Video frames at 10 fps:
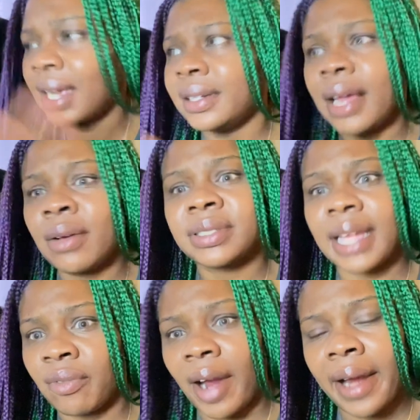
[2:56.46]
denounce
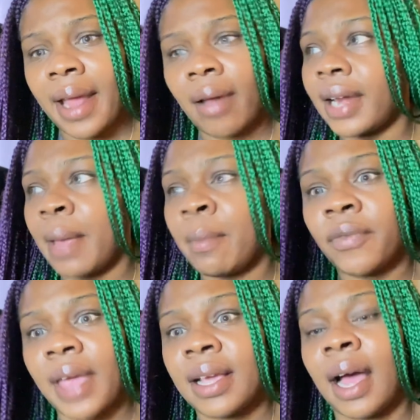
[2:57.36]
that right now in the name of
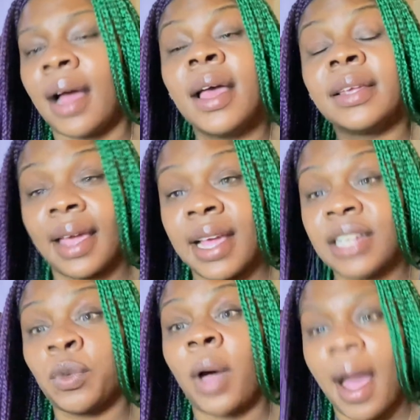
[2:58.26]
Yahshua
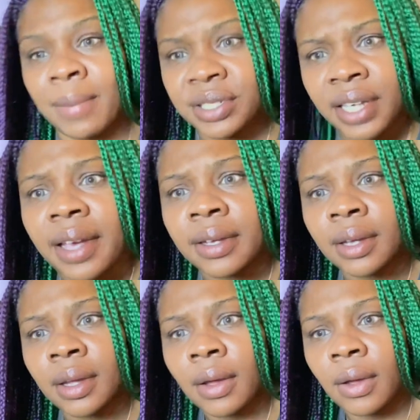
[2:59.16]
HaMashiach,
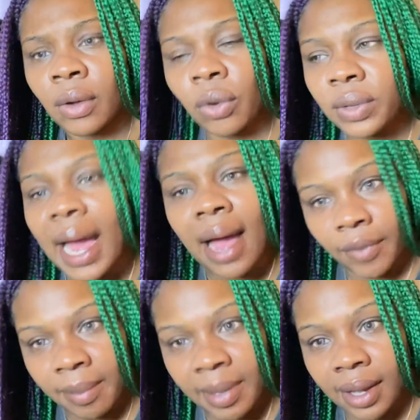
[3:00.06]
who died
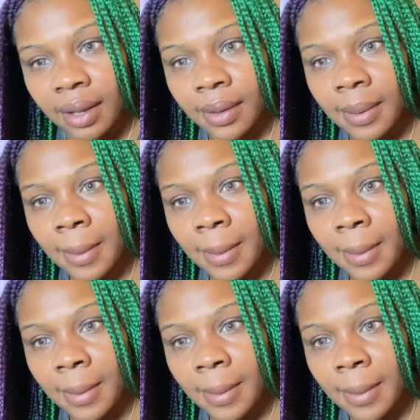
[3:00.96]
for me,